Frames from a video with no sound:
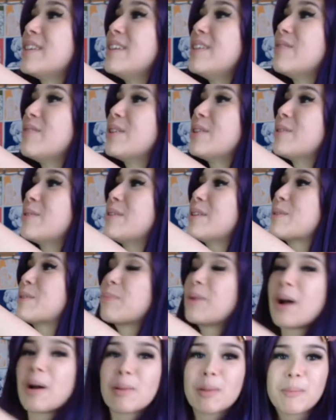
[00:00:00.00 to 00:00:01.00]
even though it's
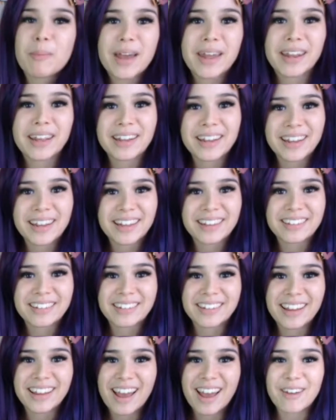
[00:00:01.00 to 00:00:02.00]
problematic, I guess,
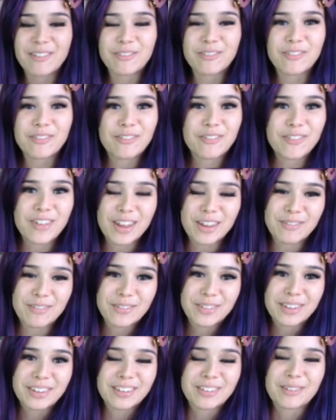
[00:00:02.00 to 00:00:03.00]
to have
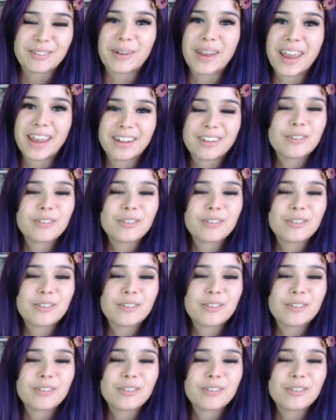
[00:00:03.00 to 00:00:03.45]
faves. It's okay.